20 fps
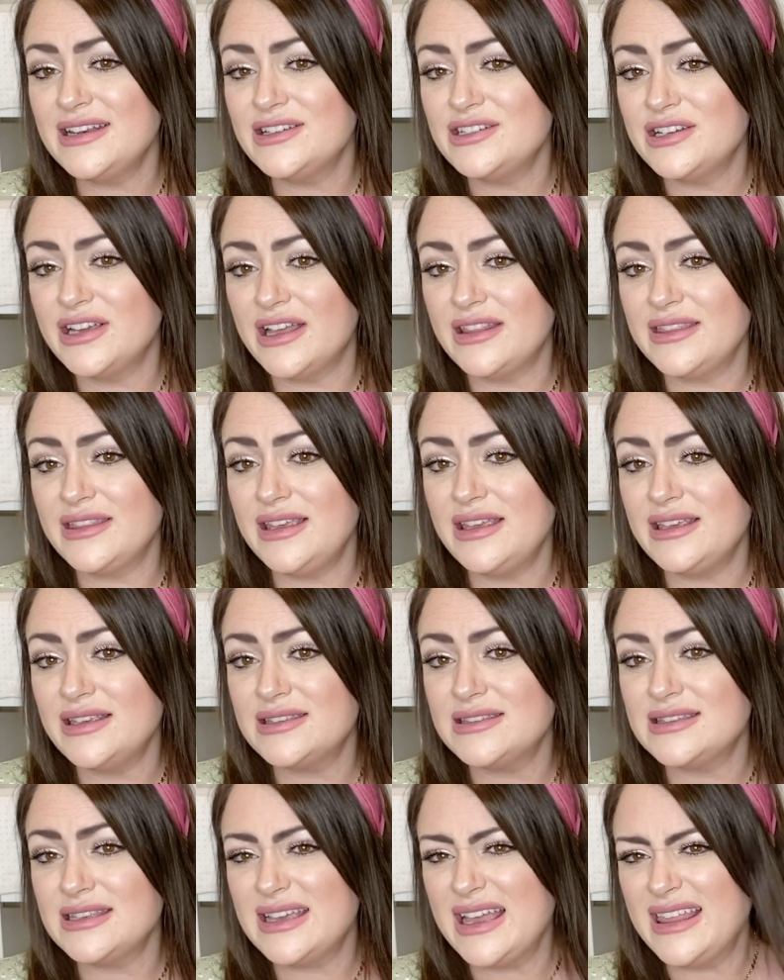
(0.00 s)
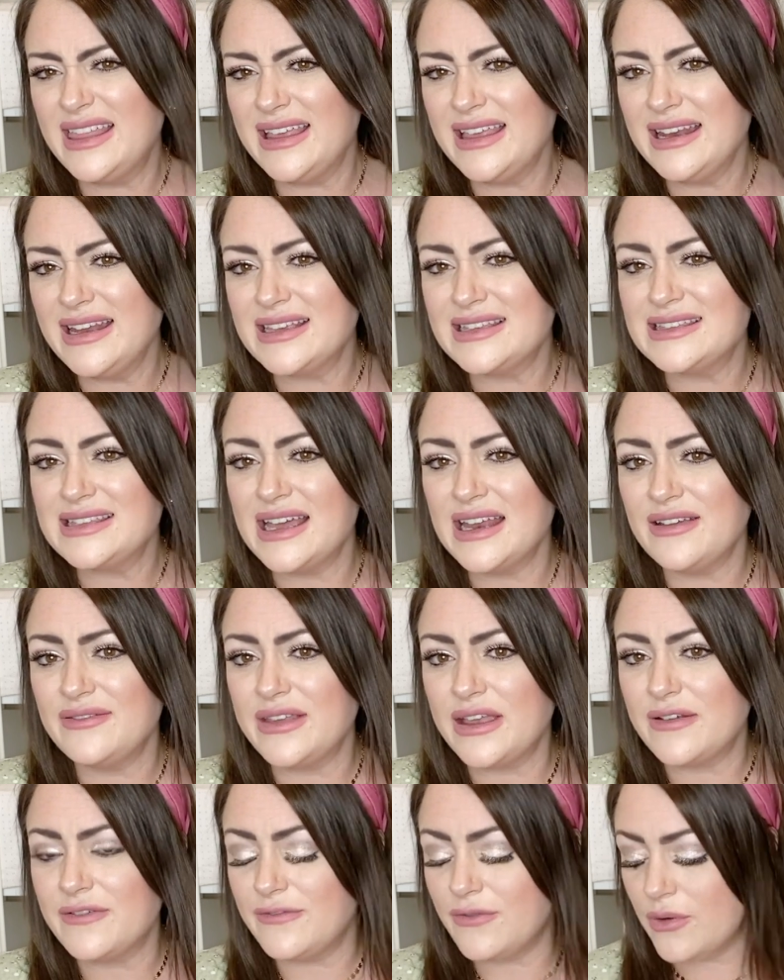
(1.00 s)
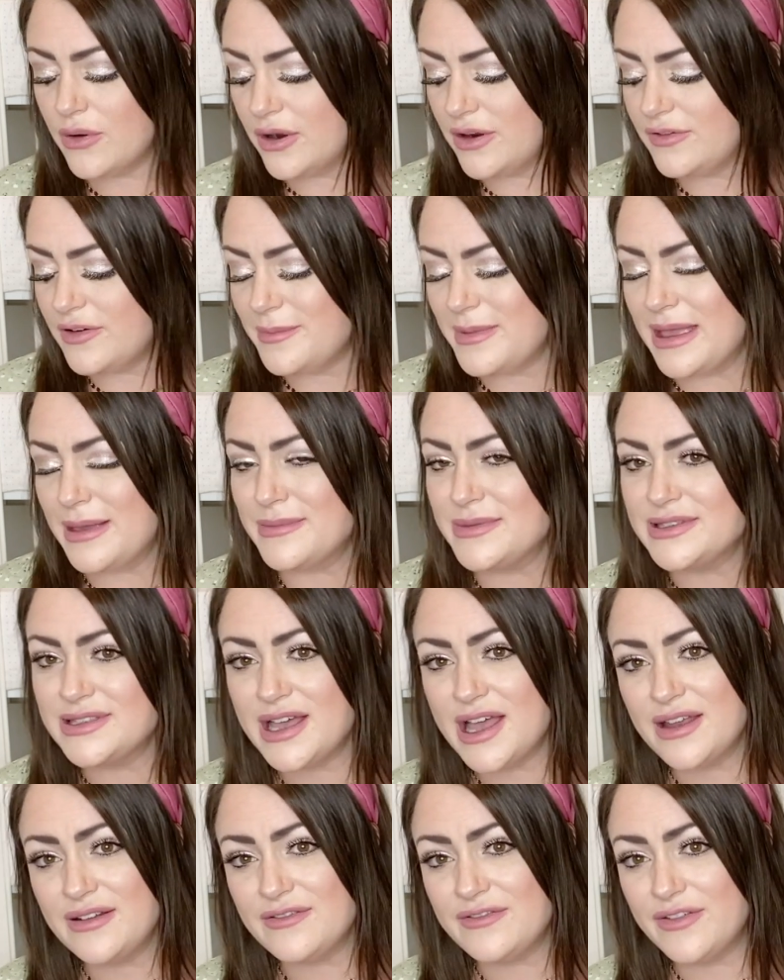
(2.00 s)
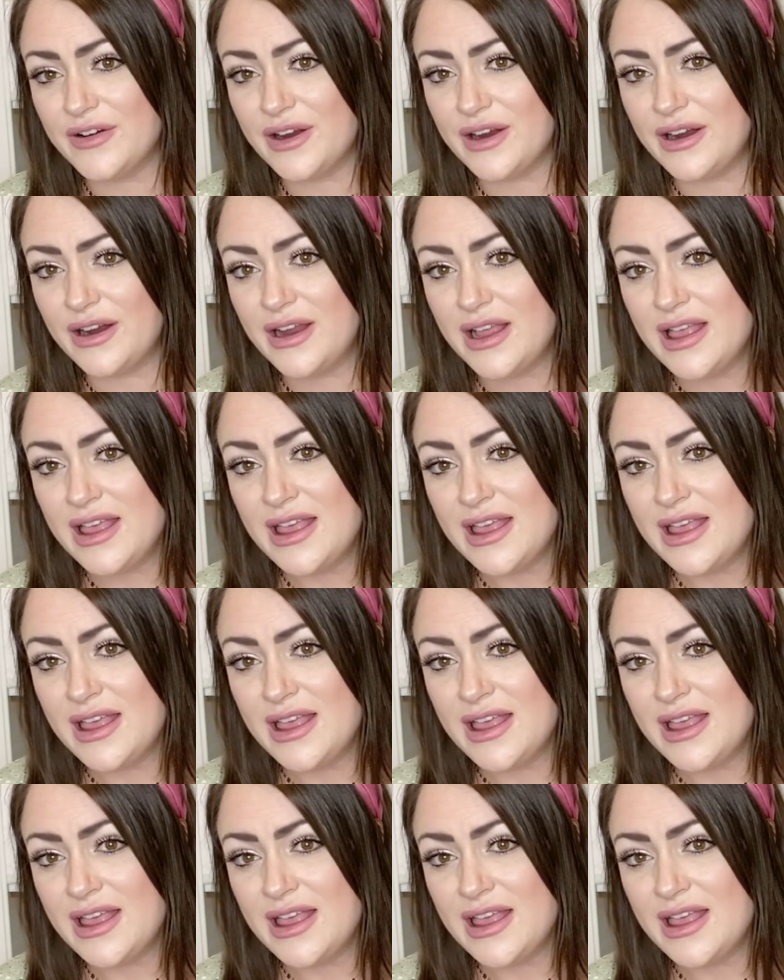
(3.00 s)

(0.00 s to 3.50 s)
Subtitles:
She got these, I think in a set of like 4 from Amazon for